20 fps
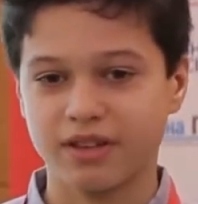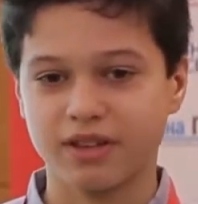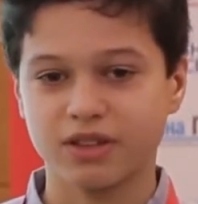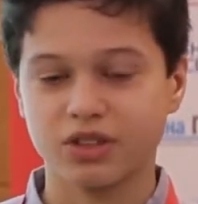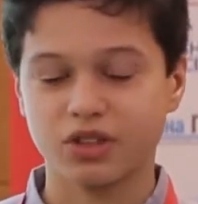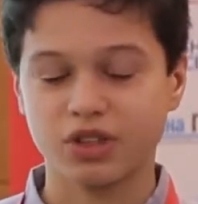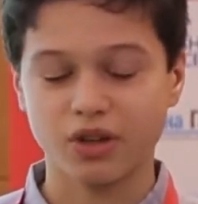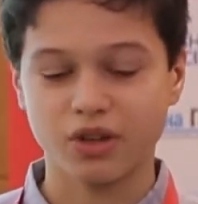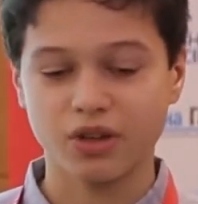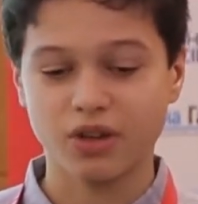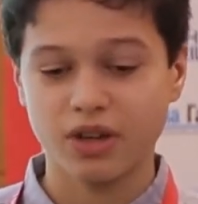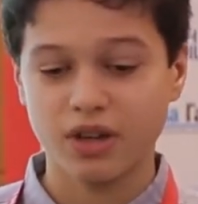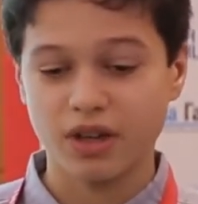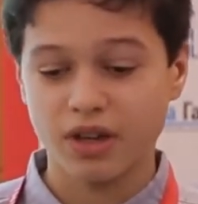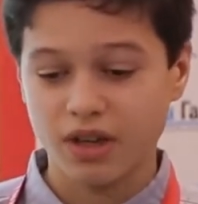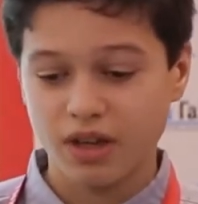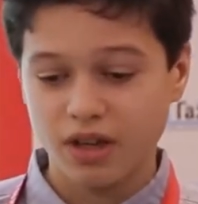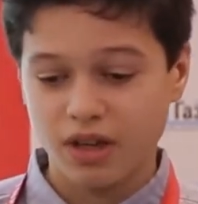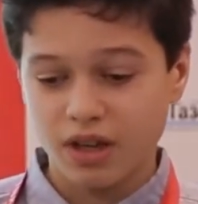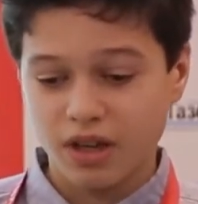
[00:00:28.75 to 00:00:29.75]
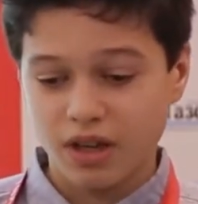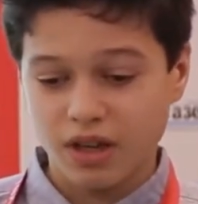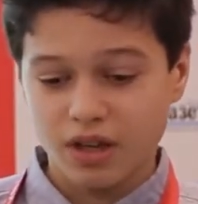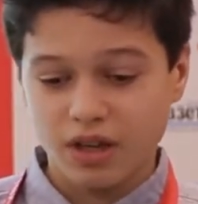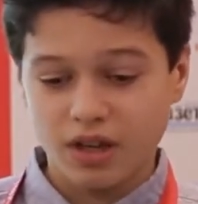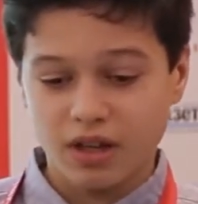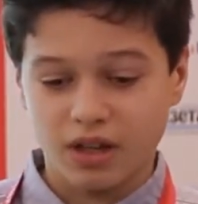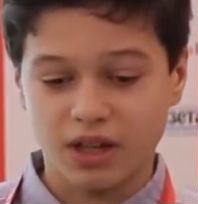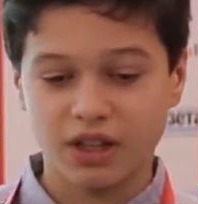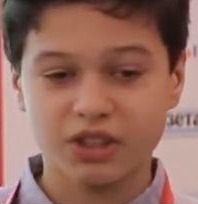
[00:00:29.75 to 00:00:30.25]
So
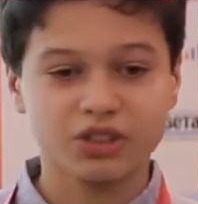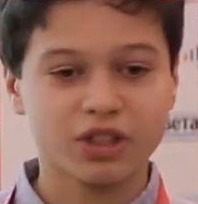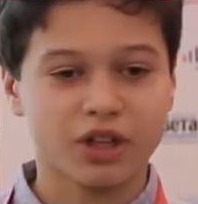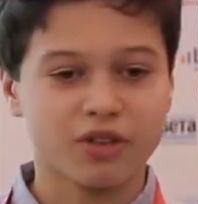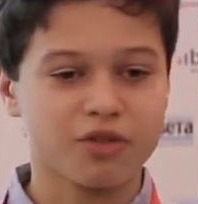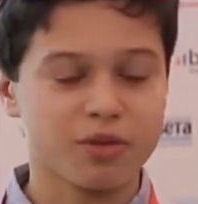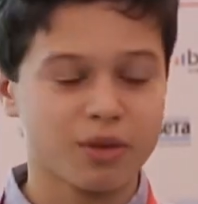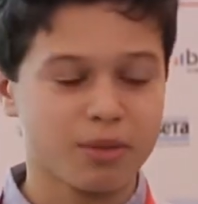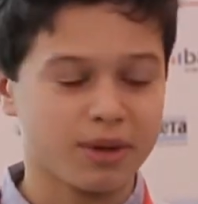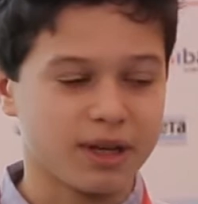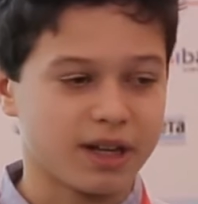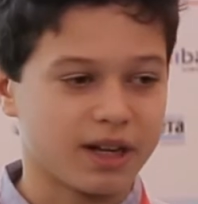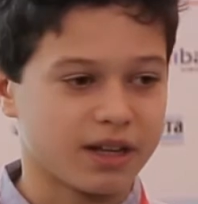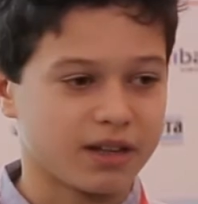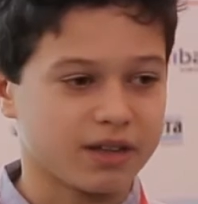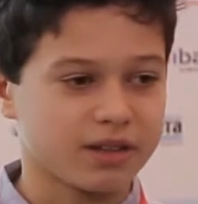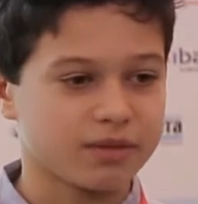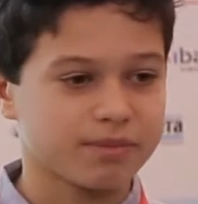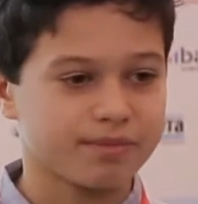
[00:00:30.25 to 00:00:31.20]
let's start from the beginning.